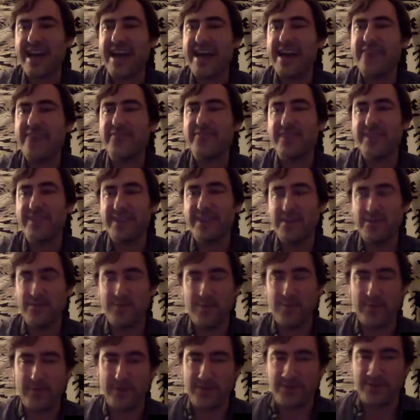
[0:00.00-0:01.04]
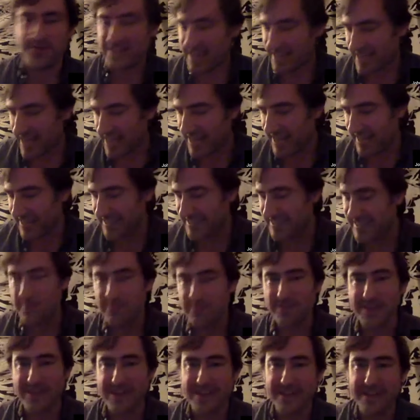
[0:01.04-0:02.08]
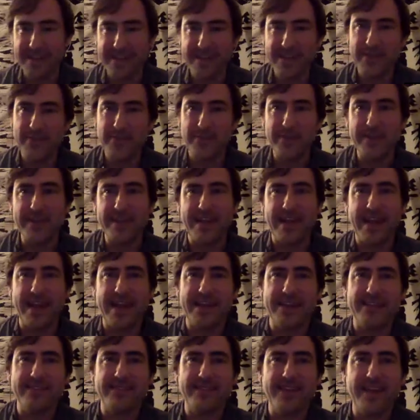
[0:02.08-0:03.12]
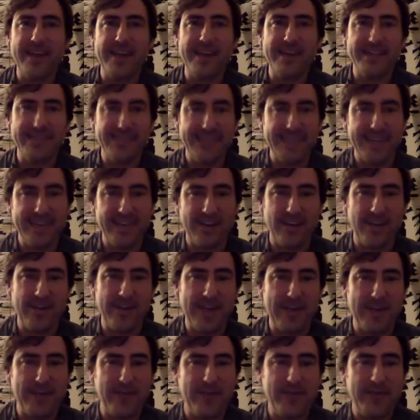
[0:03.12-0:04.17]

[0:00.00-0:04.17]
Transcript: have a proposal that got accepted, but I kind of did it on that